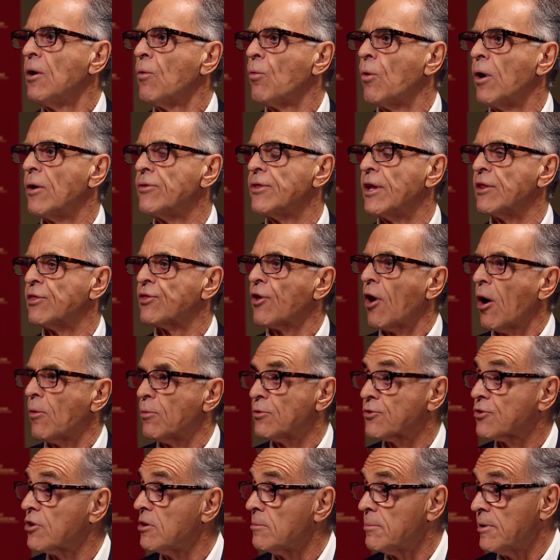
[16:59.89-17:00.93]
what they thought
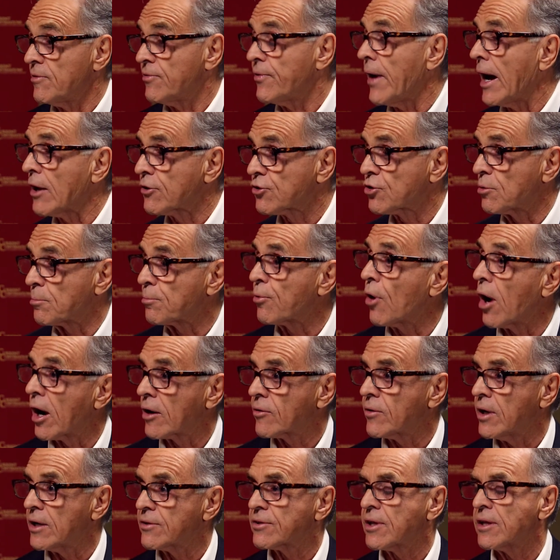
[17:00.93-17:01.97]
was going to be faster
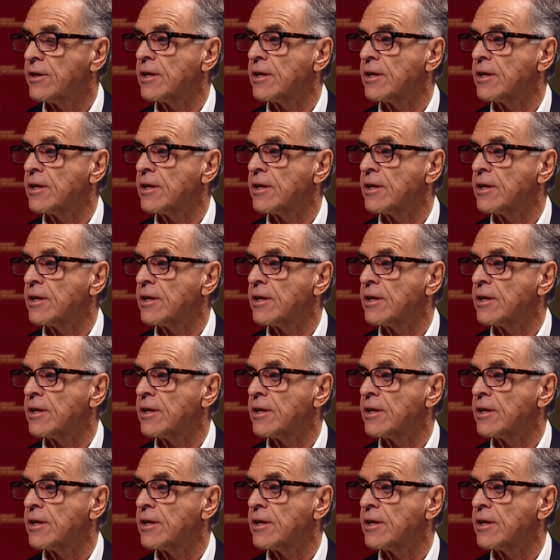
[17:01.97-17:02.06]
progress.